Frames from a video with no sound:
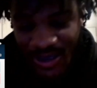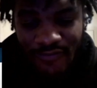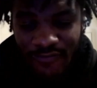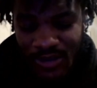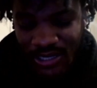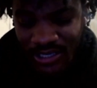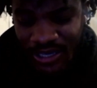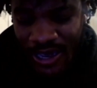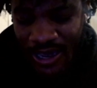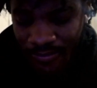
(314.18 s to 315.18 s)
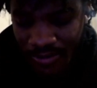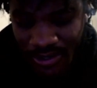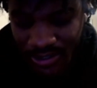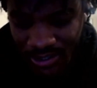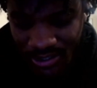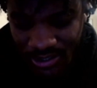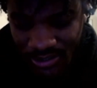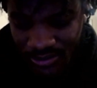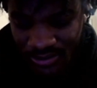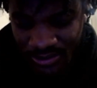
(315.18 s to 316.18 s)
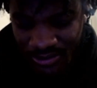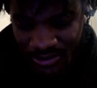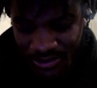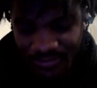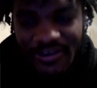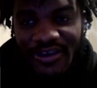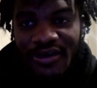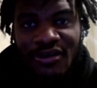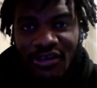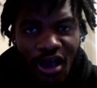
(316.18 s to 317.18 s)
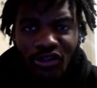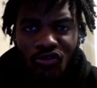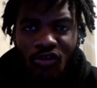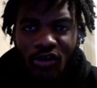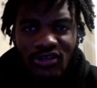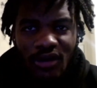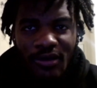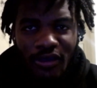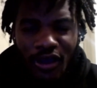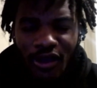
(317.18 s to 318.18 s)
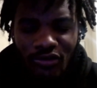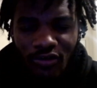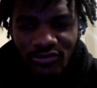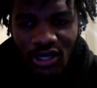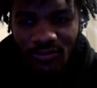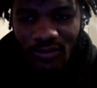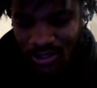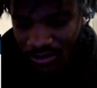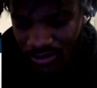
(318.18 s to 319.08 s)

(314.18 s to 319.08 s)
I ain't even about a cap, but uh, but yeah, y'all know who I'm talking about. Y'all know who I'm talking about though.